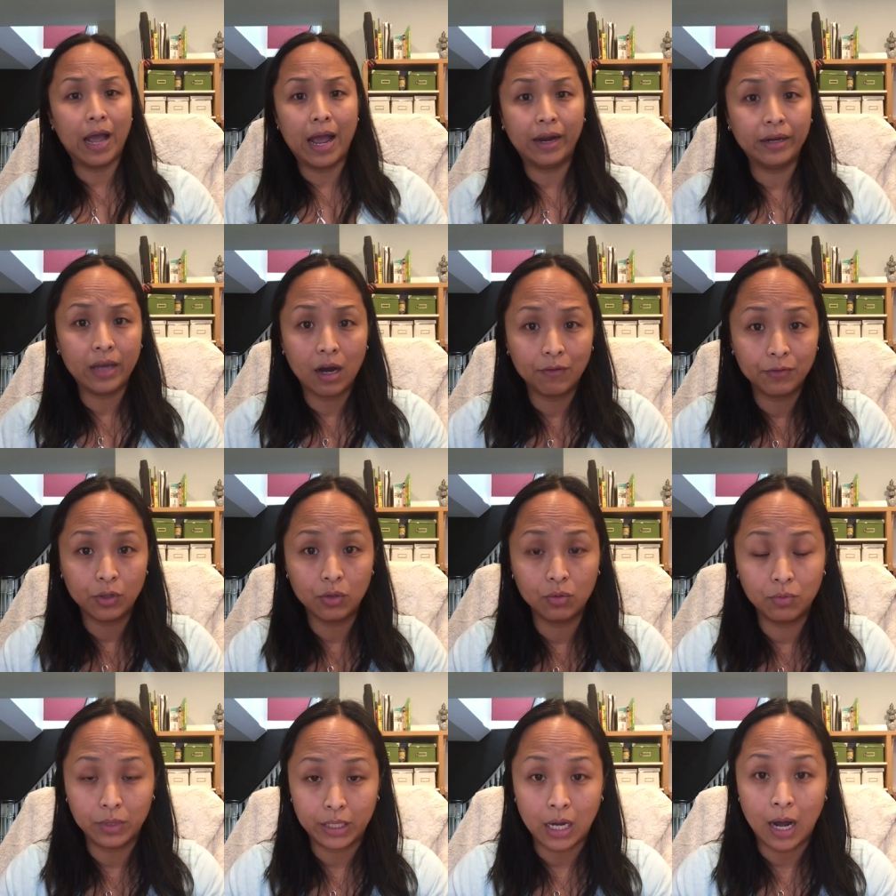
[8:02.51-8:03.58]
any of you
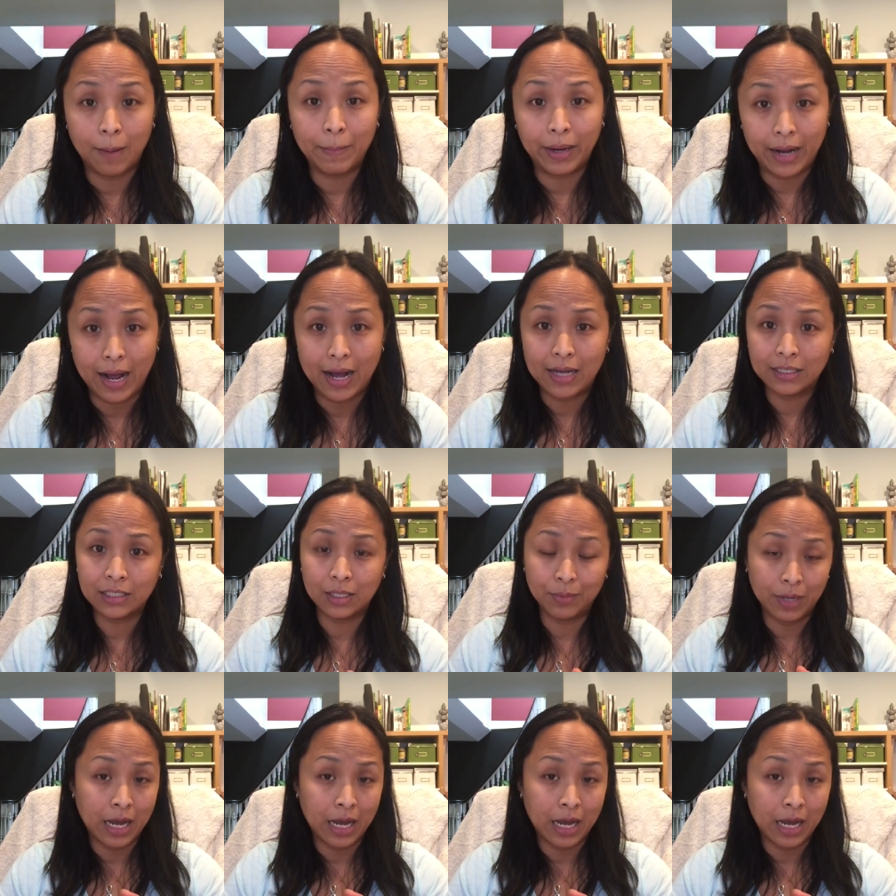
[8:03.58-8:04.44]
would come and ask me,